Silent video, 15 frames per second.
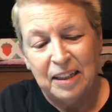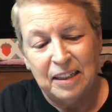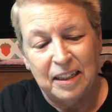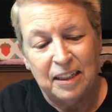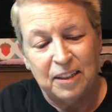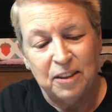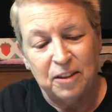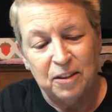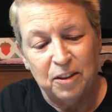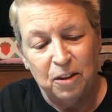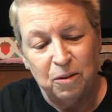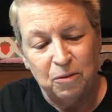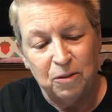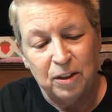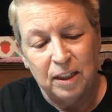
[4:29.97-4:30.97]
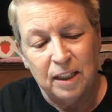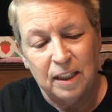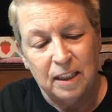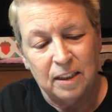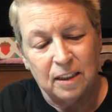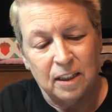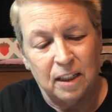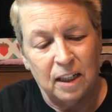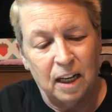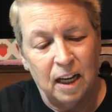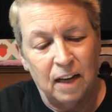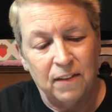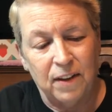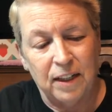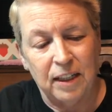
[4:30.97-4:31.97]
I don't think it's going to
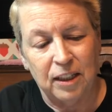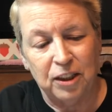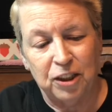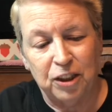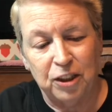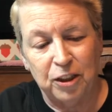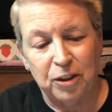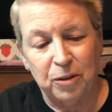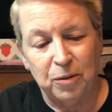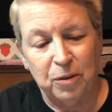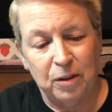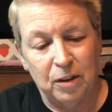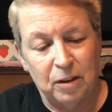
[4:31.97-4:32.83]
have an issue